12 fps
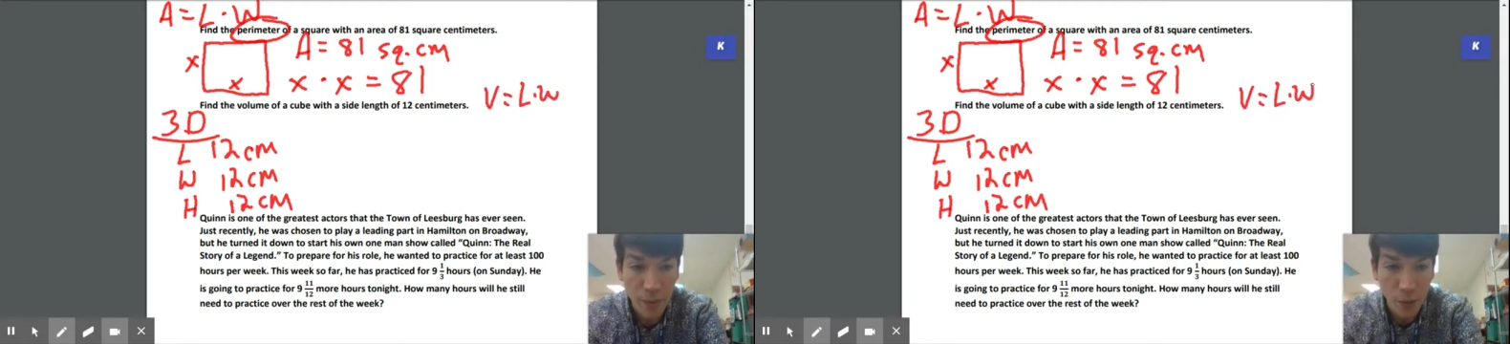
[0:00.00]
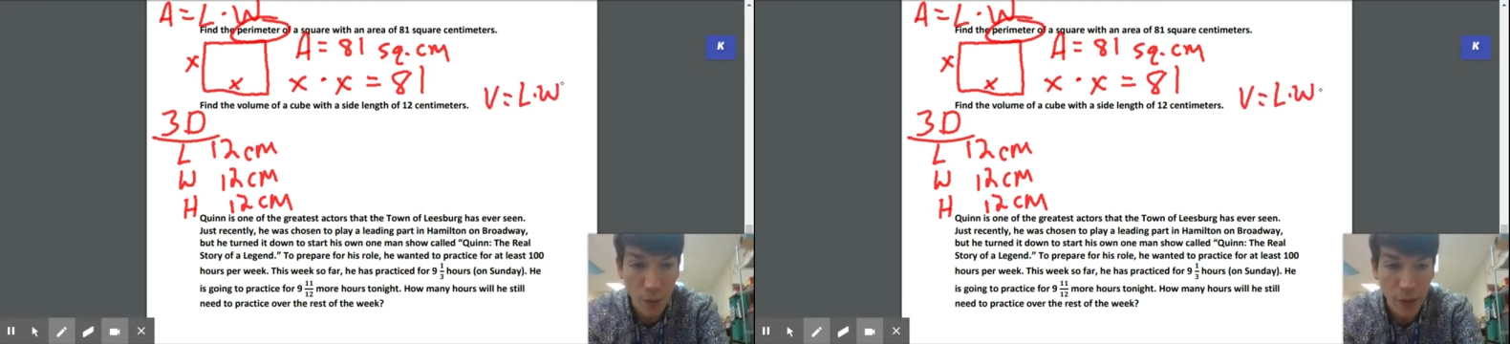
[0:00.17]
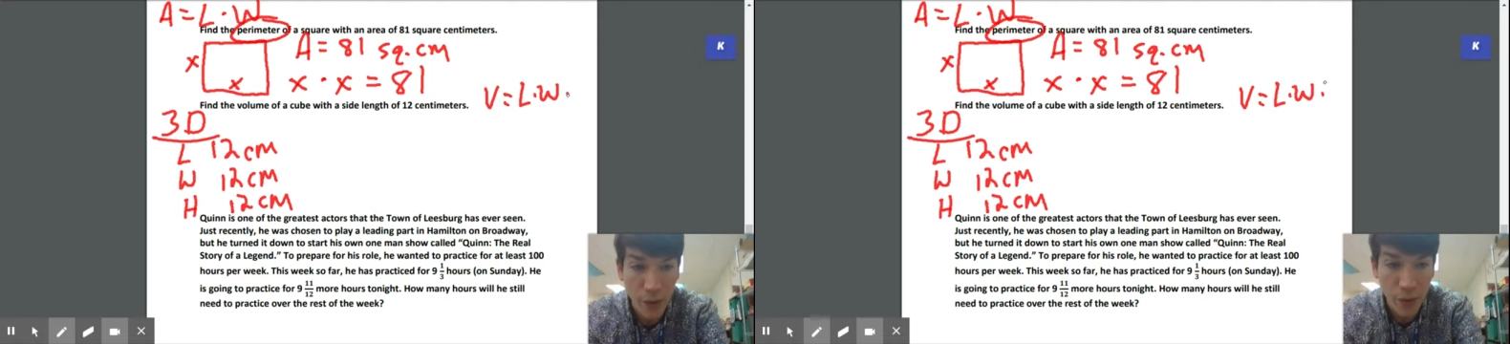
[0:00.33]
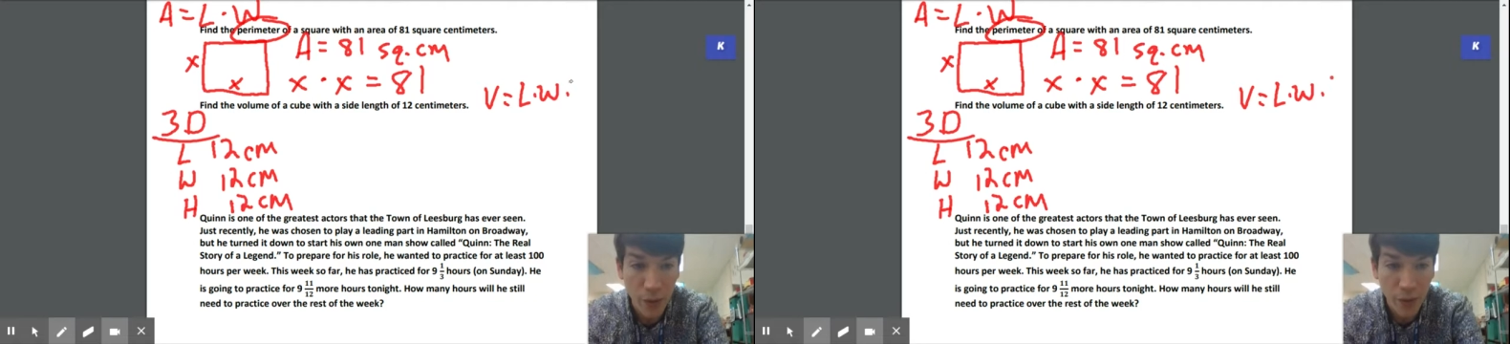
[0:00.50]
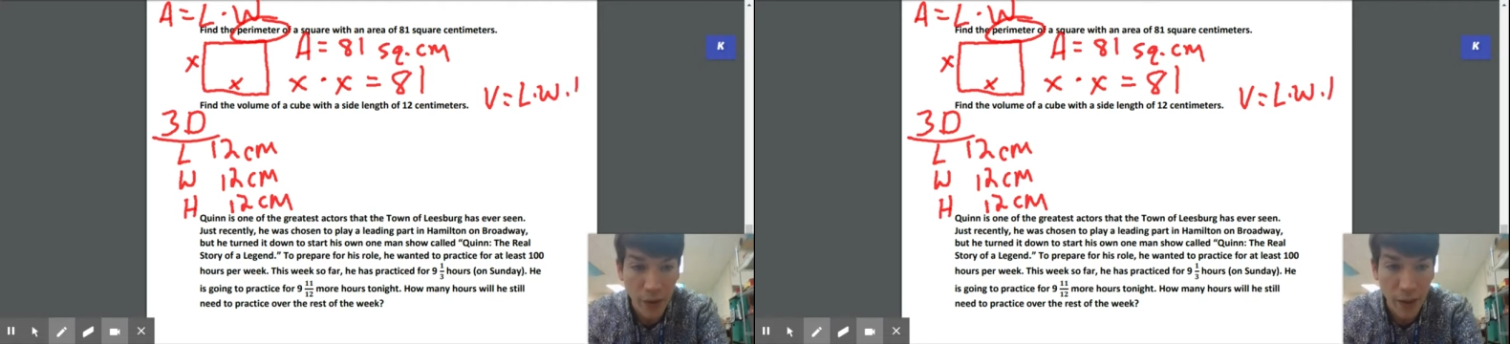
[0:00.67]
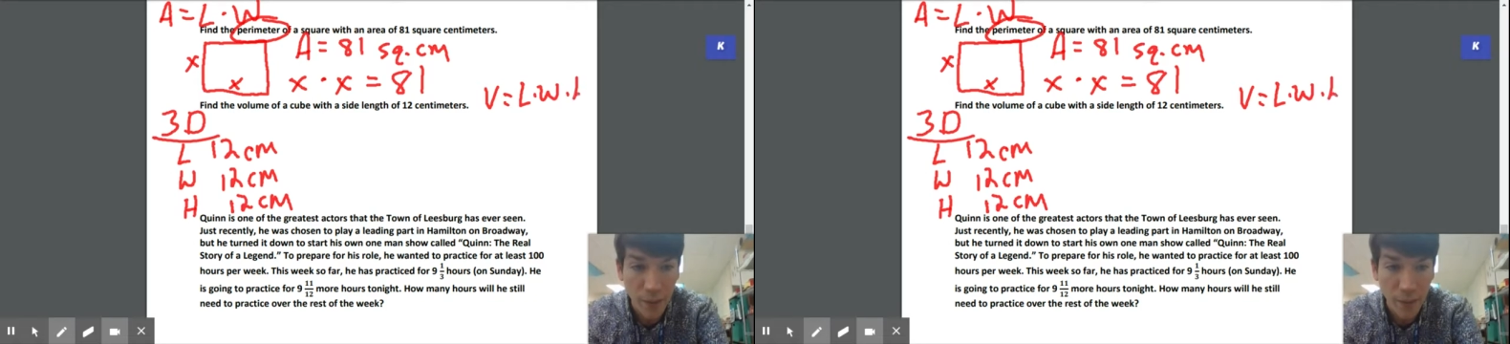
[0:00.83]
the width
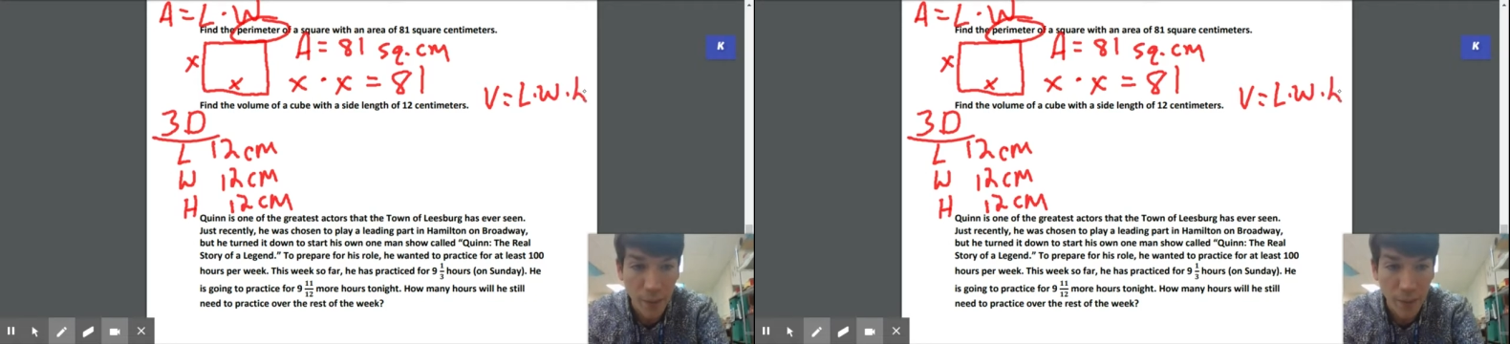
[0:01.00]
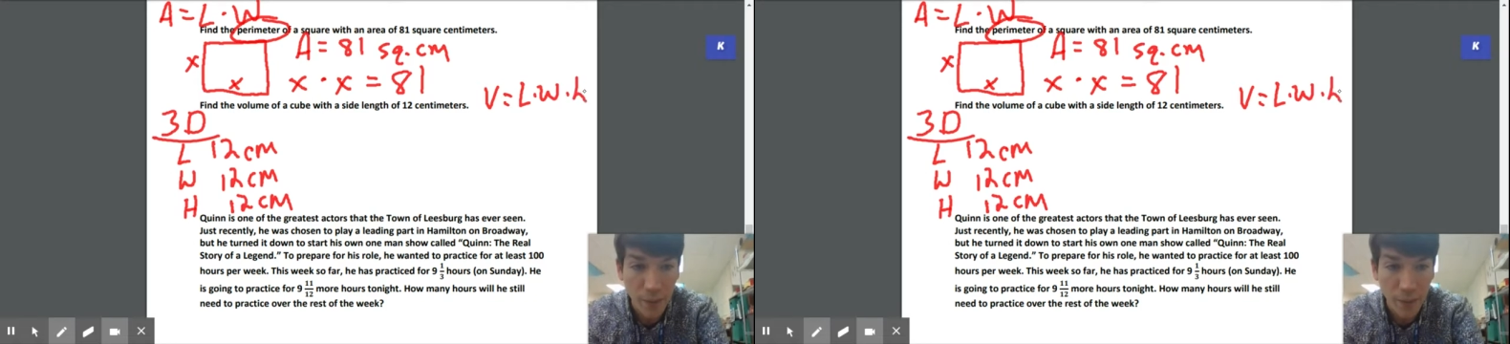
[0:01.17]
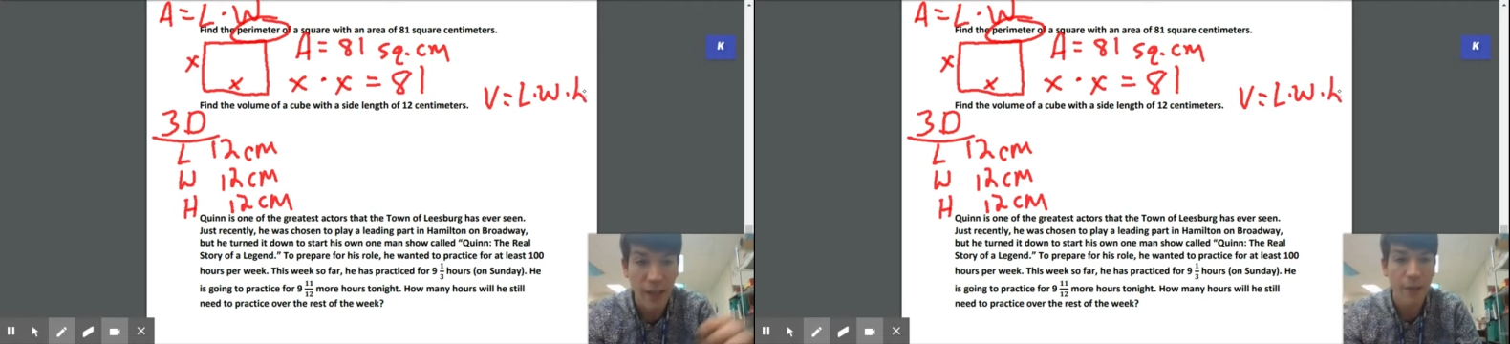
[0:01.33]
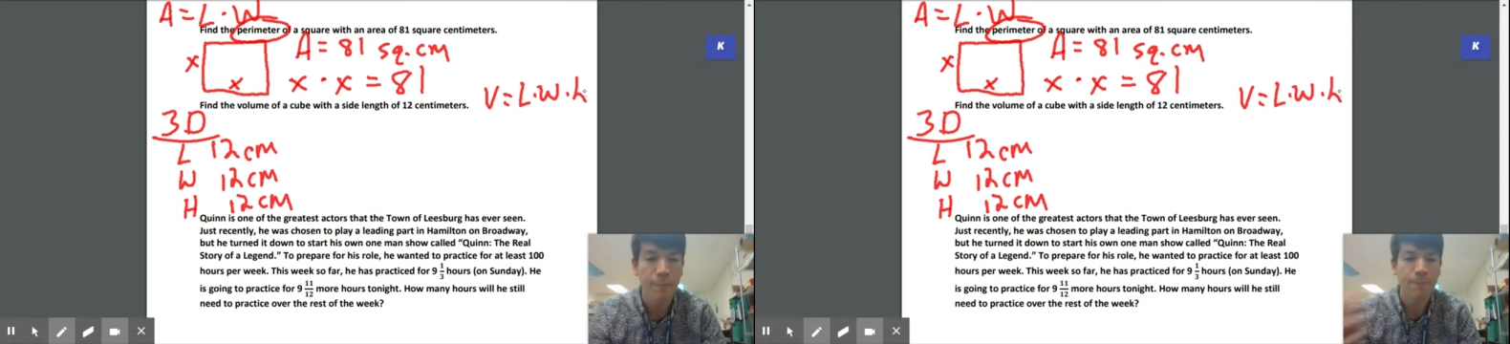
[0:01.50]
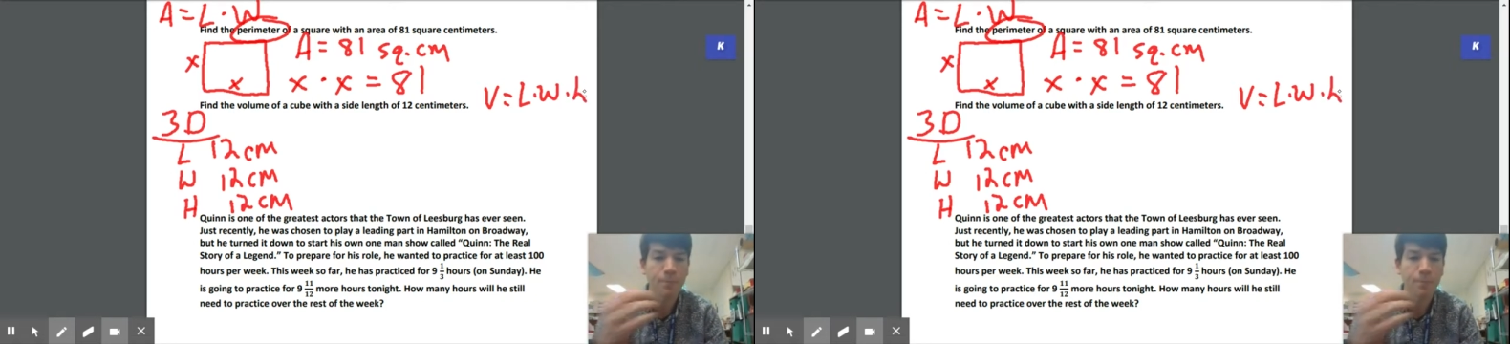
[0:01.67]
times the height.